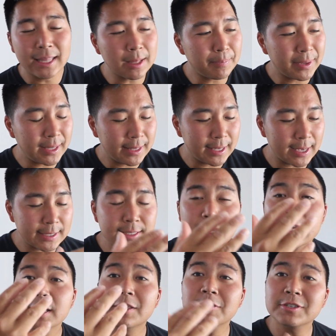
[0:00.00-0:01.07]
in the
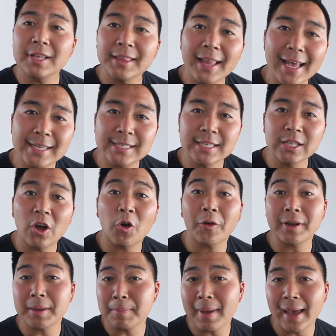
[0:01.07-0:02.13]
PTS, there's a lesson
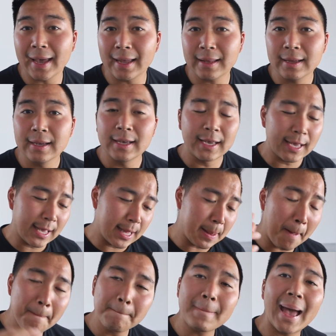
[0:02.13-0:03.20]
already made in
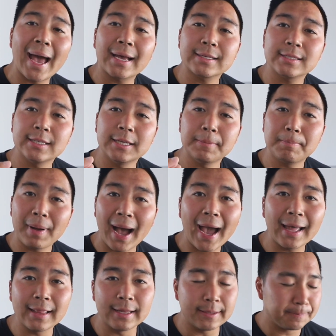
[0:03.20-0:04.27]
a Backseat
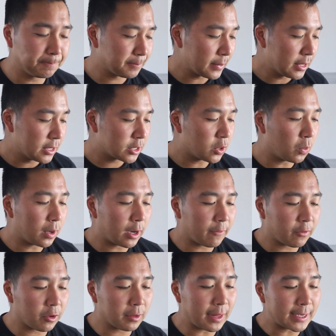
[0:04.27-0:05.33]
Pilot. So
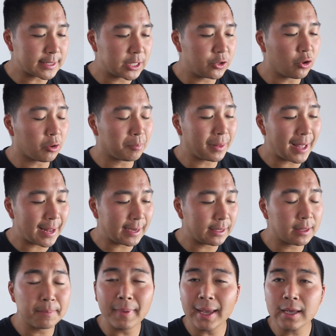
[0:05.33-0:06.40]
whatever lesson you're planning
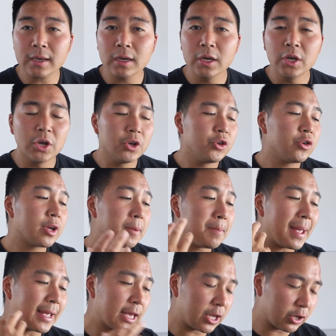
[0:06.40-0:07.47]
to make, you can
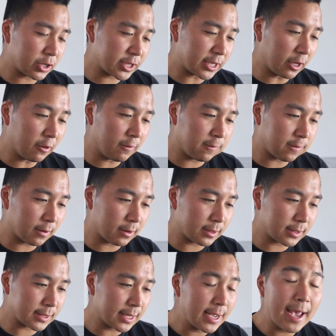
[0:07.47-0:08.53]
make it yourself
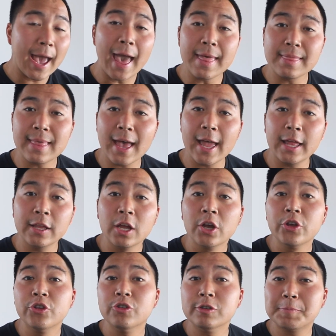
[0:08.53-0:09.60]
first and then
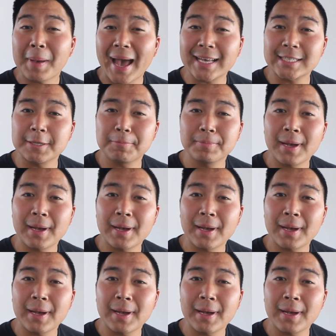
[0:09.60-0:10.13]
use Backseat